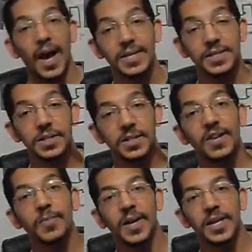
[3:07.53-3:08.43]
I still
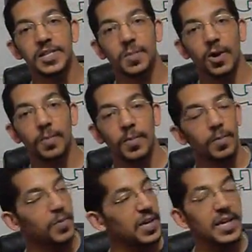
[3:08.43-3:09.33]
love my E-Smart,
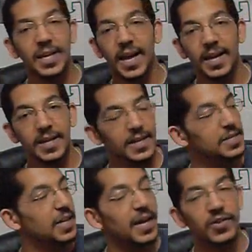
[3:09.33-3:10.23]
but
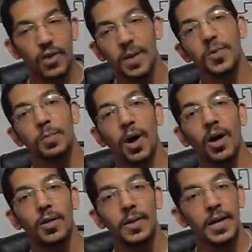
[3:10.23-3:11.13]
E-Sky dropped the
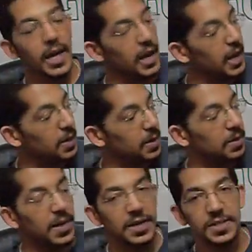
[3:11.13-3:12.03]
ball, and
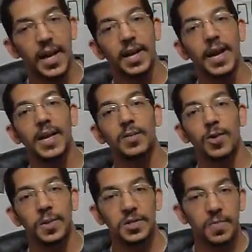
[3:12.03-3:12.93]
they decided not to
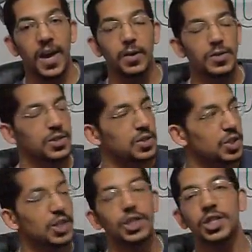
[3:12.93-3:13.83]
bring this back, which is
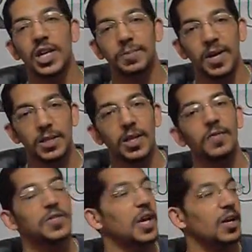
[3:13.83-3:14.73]
such a shame. I
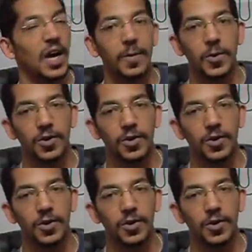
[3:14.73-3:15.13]
love this helicopter.